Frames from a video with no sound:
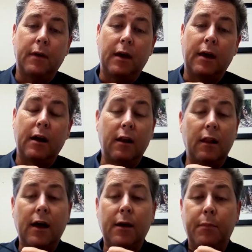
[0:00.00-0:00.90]
And
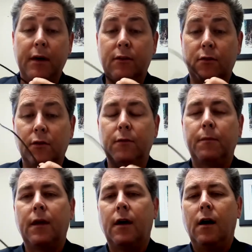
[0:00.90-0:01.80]
unlike pencil,
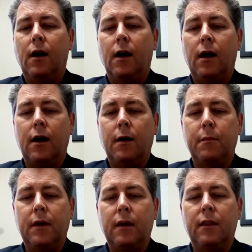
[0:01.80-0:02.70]

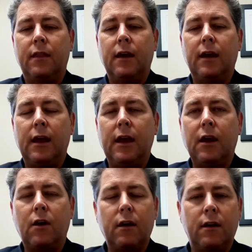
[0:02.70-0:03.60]
the
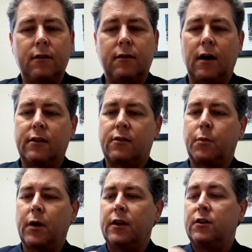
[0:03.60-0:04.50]
ink does not
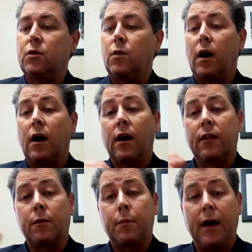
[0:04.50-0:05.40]
spread to
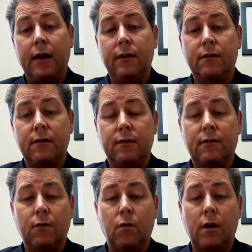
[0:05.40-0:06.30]
other
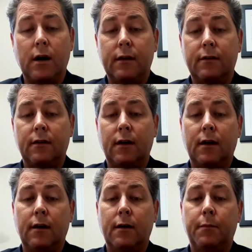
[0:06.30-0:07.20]
pages, whereas
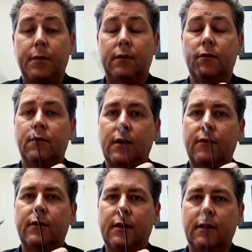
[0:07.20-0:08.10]
pencils have
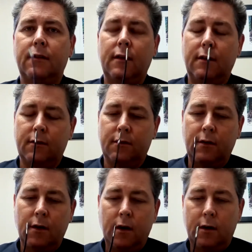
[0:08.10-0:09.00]
a tendency
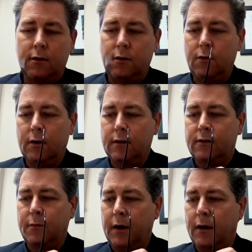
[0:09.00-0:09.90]
to
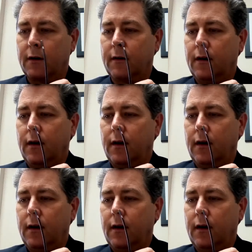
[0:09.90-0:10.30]
smear